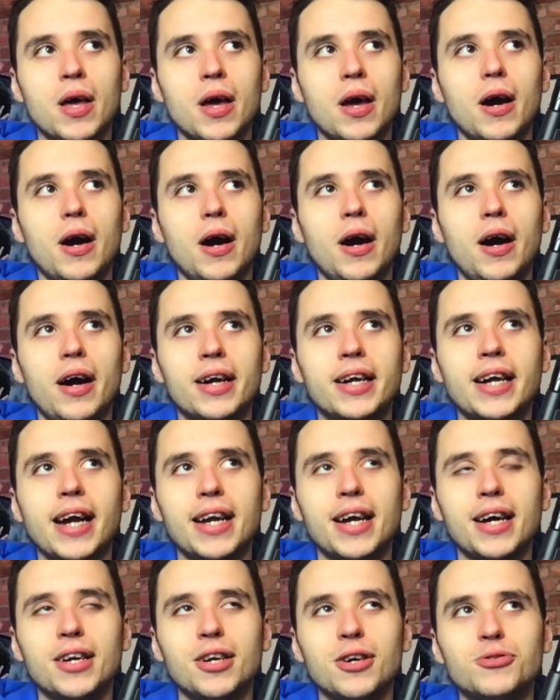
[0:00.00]
Again,
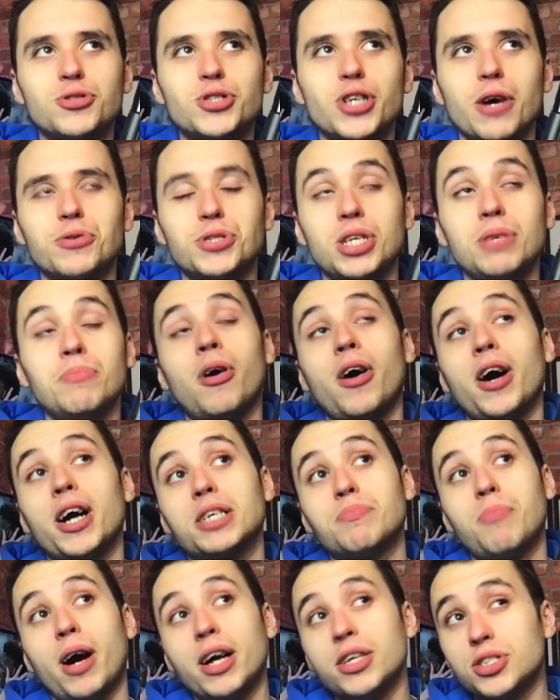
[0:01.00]
I know Chelsea bias,
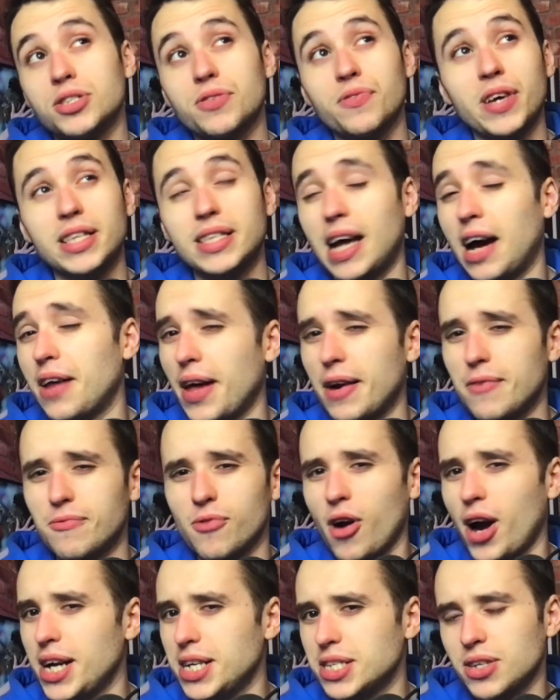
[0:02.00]
but I just think down that
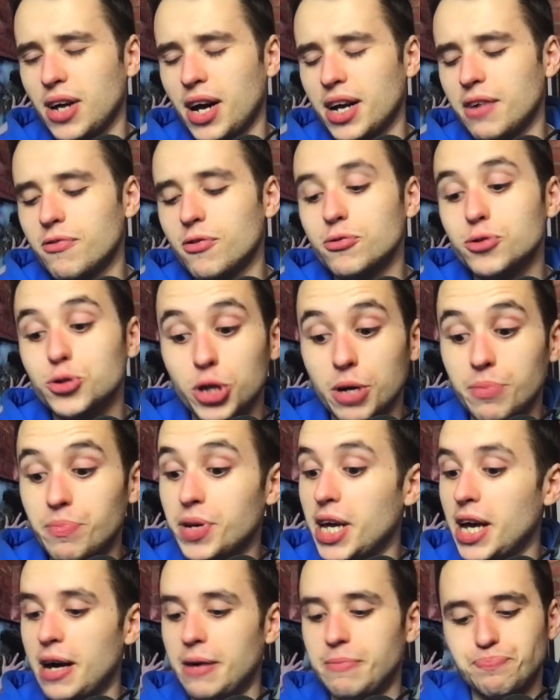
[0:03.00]
right side, I thought
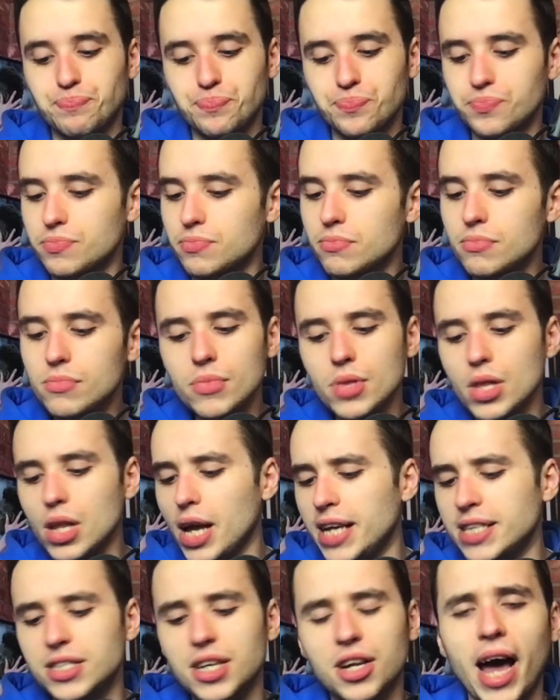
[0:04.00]
Trippier
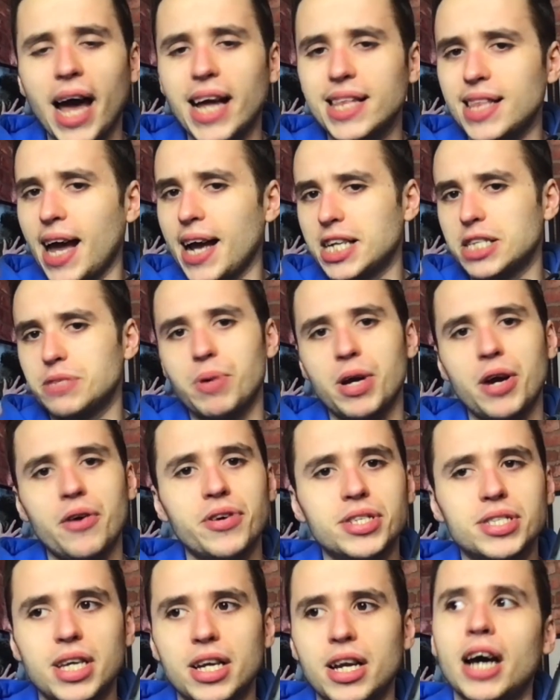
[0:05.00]
is going to add that
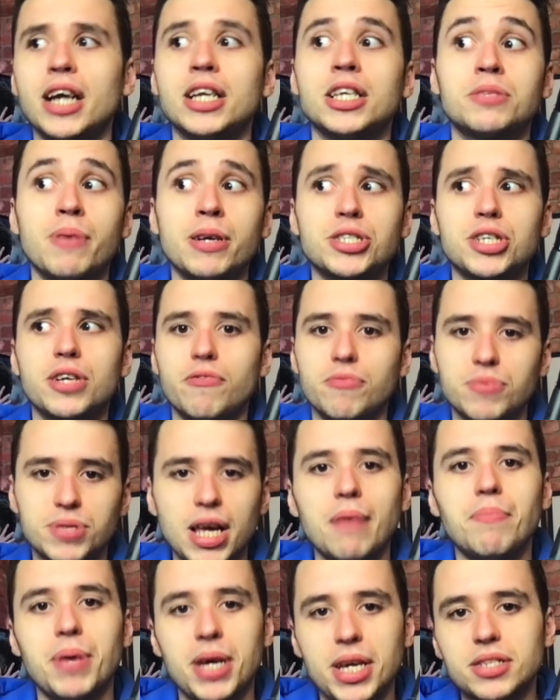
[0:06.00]
experience, and especially from
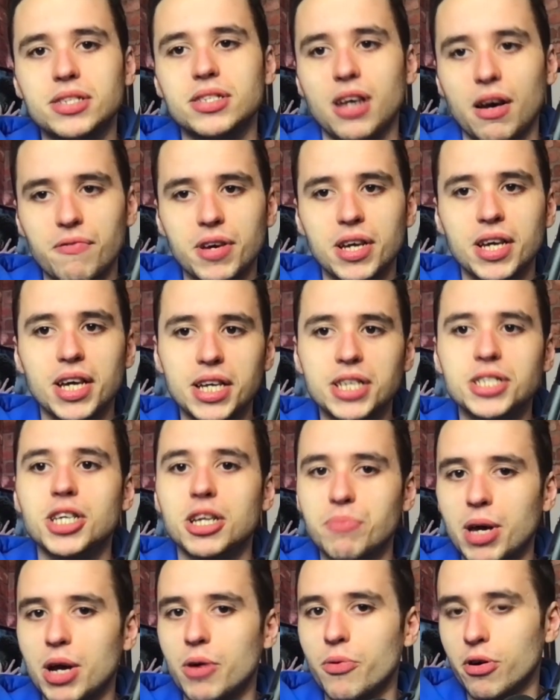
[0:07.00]
set pieces, I think he's going
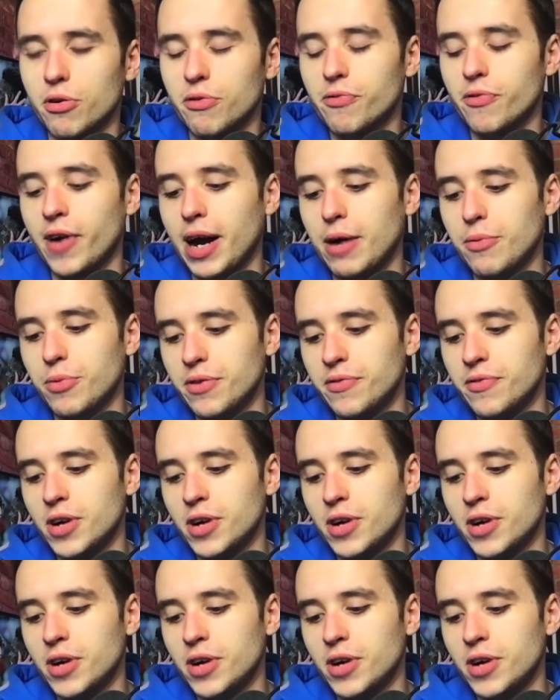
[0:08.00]
to be a real threat with